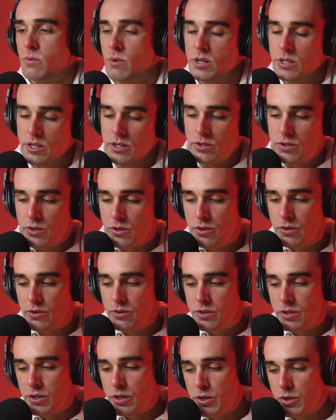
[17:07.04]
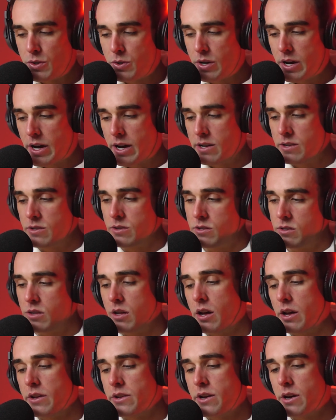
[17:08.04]
does it do to you as
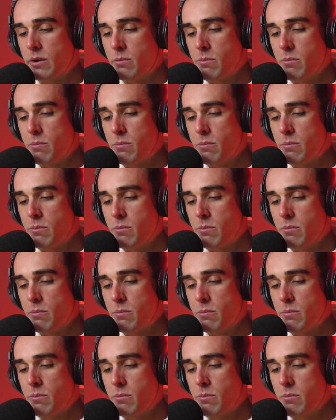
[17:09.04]
a young